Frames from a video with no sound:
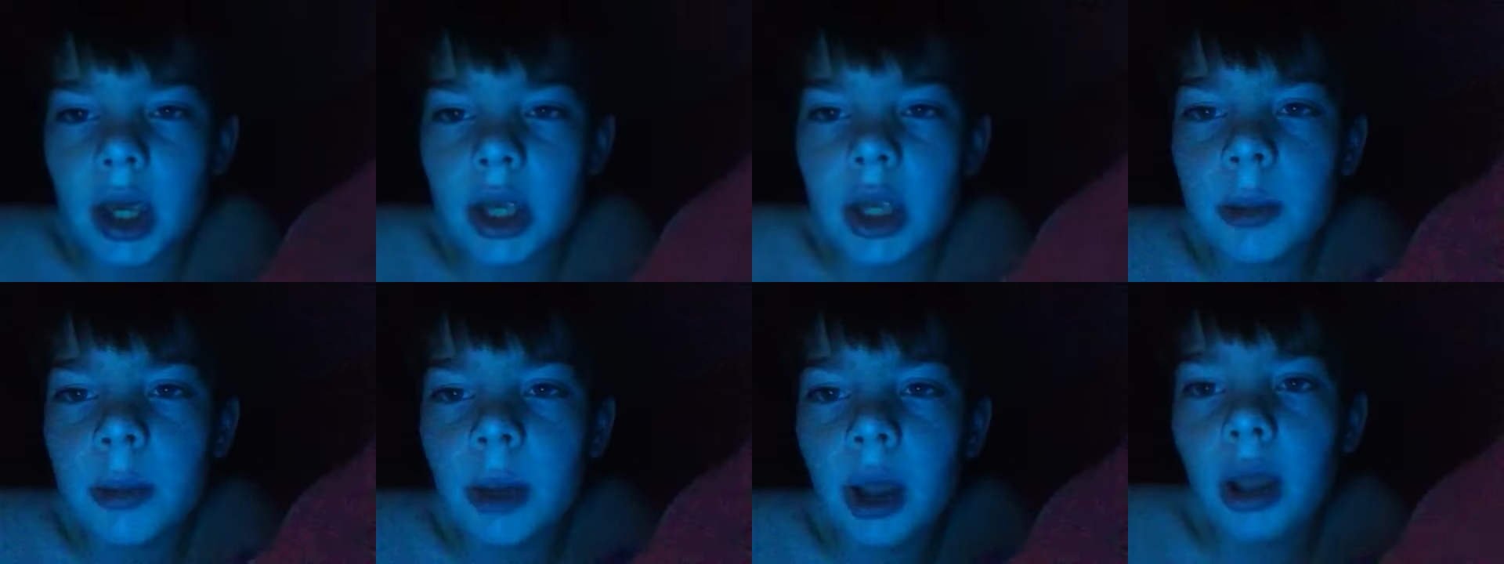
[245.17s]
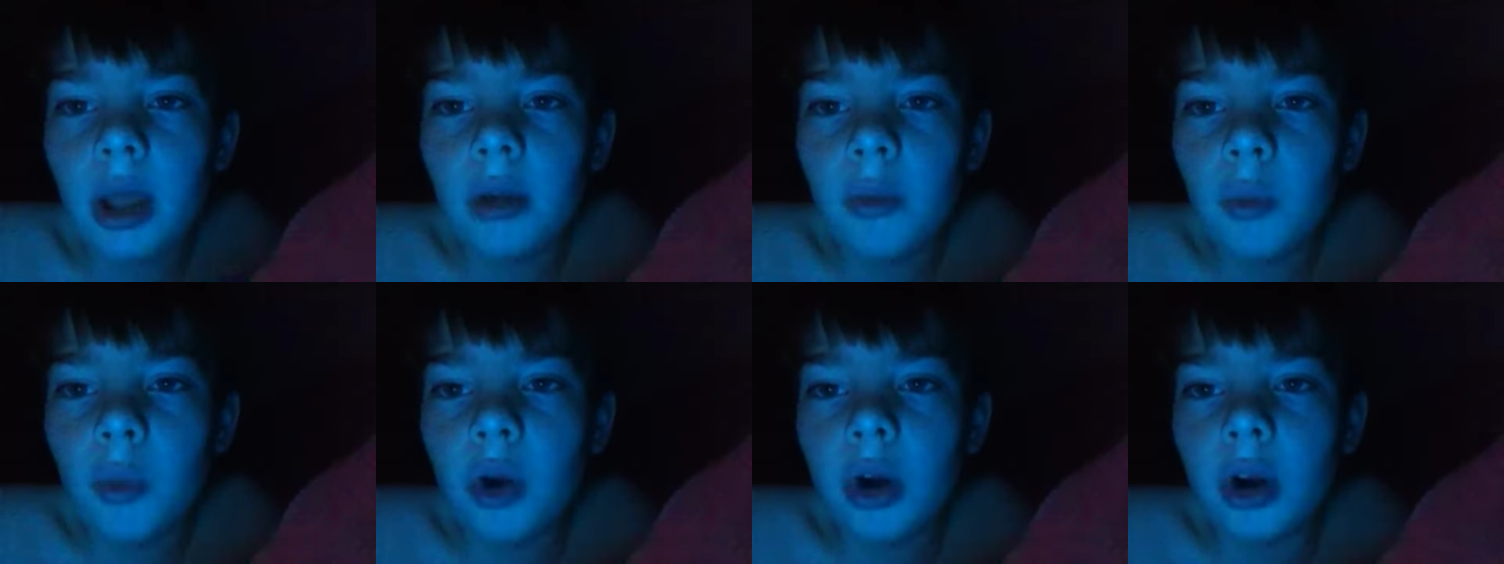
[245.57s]
he
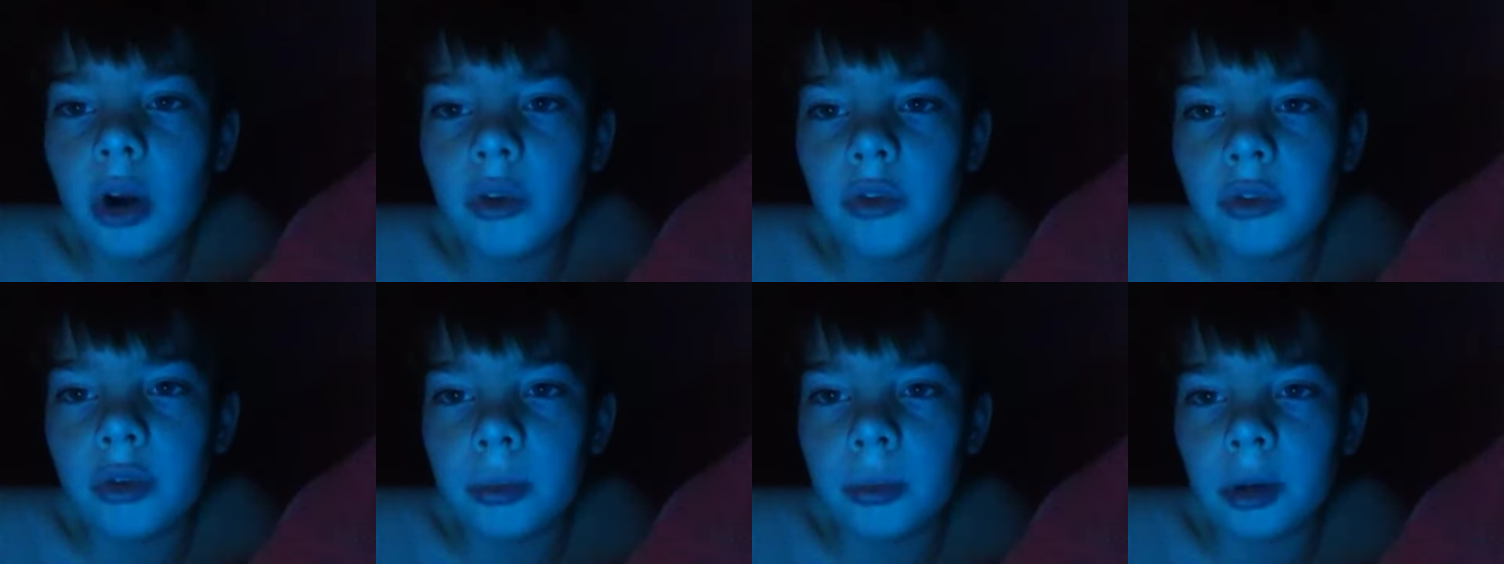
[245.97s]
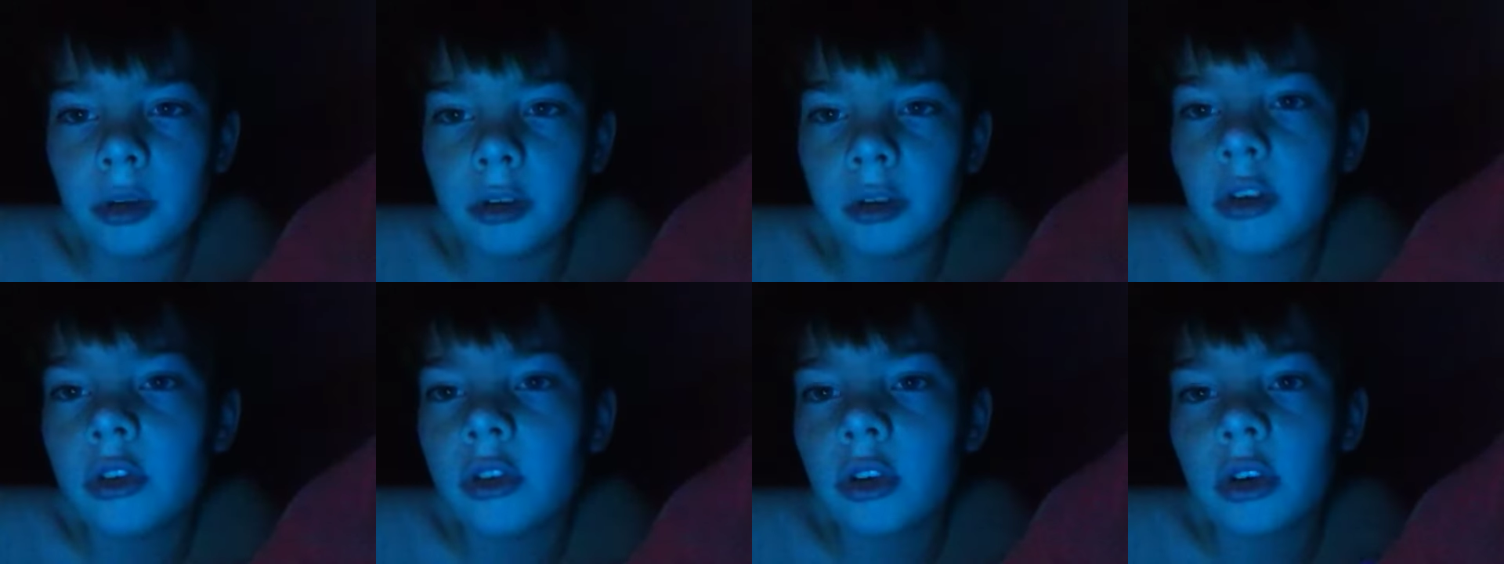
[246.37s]
made one for my
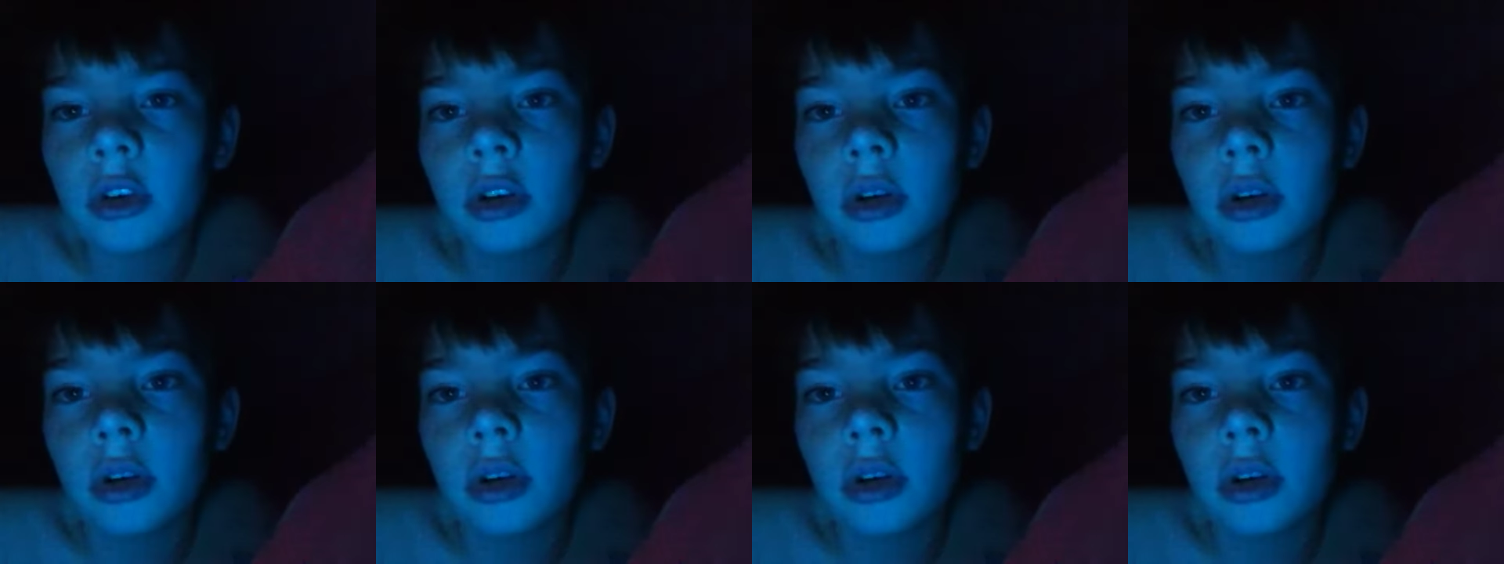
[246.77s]
sister,